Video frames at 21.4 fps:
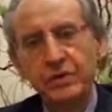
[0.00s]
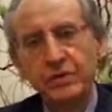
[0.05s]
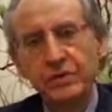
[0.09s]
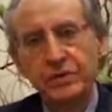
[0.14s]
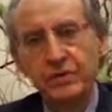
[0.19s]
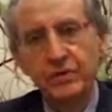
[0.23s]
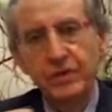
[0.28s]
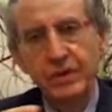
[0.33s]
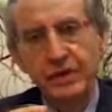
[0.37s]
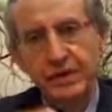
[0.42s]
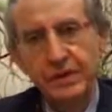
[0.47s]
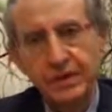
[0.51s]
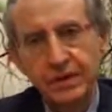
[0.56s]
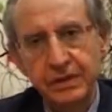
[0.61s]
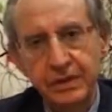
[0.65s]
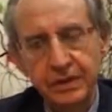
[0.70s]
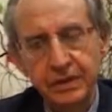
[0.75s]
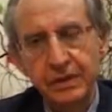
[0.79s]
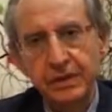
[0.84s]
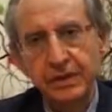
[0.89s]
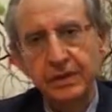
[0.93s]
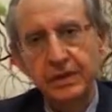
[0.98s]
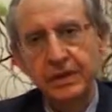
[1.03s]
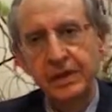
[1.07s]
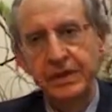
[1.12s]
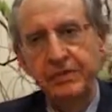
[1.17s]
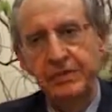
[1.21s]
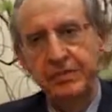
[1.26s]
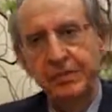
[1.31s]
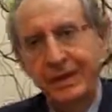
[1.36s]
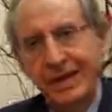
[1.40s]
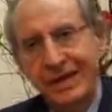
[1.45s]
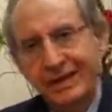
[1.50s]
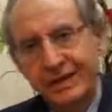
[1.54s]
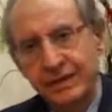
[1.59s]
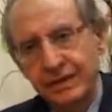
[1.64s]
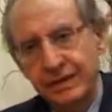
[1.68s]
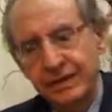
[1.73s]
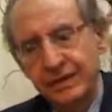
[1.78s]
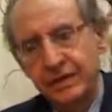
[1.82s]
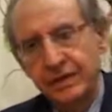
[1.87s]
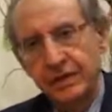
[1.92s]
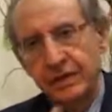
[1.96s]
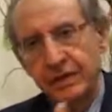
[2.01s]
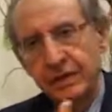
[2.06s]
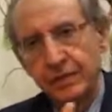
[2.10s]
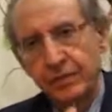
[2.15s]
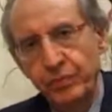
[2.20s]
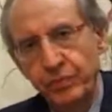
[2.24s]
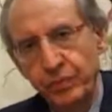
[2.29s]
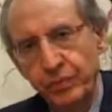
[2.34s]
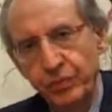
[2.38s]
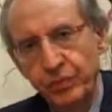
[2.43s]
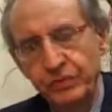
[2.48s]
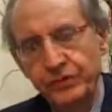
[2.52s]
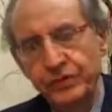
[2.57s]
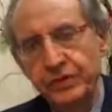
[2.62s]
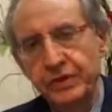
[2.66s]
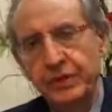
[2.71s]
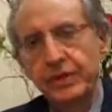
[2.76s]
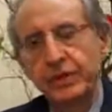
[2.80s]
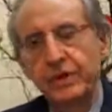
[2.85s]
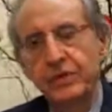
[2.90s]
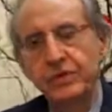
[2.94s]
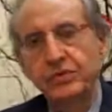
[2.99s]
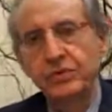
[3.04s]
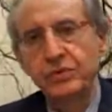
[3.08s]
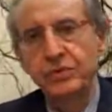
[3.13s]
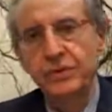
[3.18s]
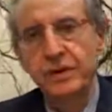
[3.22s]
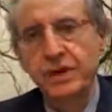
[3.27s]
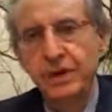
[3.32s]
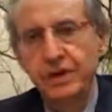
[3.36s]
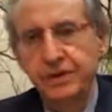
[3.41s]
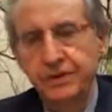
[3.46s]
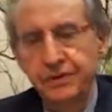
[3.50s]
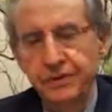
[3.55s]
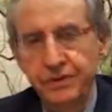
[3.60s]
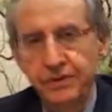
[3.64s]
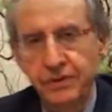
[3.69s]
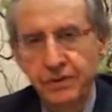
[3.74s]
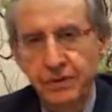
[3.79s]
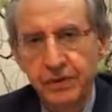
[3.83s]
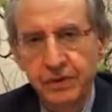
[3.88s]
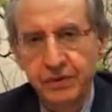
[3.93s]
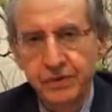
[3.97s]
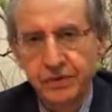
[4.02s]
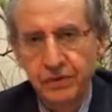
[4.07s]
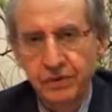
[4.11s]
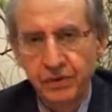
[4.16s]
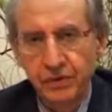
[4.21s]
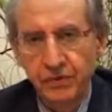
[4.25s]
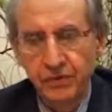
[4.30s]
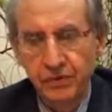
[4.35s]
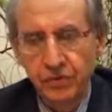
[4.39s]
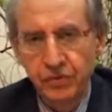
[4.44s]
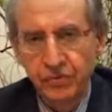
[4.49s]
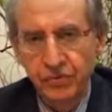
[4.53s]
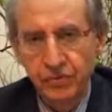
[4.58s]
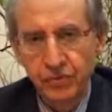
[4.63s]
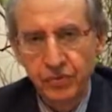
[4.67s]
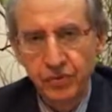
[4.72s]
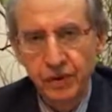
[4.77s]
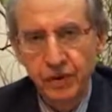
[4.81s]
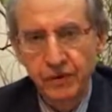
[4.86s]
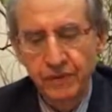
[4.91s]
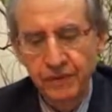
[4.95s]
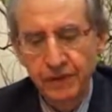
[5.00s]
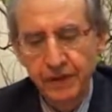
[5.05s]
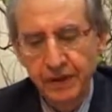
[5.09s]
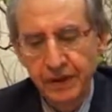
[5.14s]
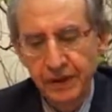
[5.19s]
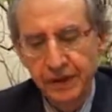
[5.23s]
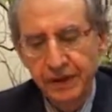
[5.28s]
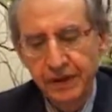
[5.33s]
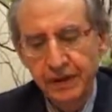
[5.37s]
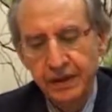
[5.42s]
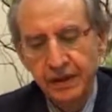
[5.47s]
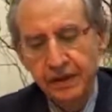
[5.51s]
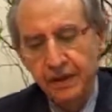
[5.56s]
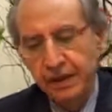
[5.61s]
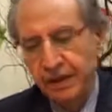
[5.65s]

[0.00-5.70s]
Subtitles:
theoretical and practical approach to the articulation of Usul al-Fiqh.